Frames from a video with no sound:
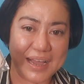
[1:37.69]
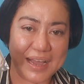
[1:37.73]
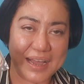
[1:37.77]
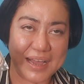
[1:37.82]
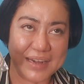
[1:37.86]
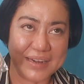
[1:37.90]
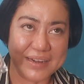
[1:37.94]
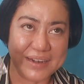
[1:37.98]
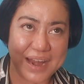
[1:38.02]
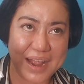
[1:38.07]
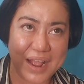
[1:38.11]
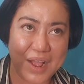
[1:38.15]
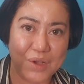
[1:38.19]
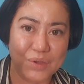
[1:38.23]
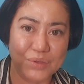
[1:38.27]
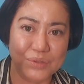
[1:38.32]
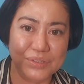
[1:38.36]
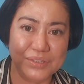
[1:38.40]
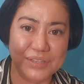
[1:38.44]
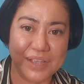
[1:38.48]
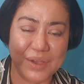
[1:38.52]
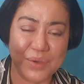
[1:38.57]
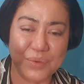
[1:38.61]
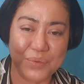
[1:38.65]

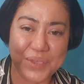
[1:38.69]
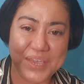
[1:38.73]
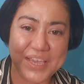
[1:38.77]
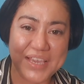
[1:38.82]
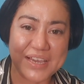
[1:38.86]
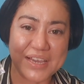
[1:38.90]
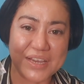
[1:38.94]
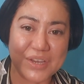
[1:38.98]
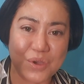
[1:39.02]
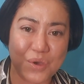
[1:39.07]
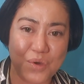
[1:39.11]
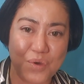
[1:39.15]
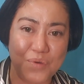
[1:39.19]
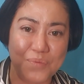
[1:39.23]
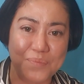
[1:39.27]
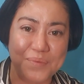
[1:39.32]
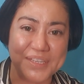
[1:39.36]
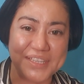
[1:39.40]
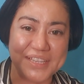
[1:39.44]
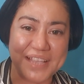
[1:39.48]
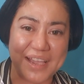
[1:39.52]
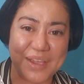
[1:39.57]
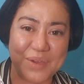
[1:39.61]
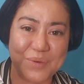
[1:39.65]
around a week ago,
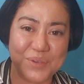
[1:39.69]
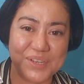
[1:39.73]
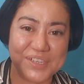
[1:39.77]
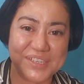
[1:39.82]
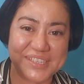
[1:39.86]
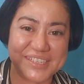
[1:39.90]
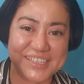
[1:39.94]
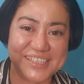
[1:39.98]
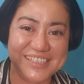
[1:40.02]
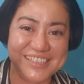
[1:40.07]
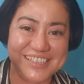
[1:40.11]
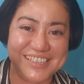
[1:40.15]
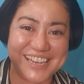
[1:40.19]
but I wasn't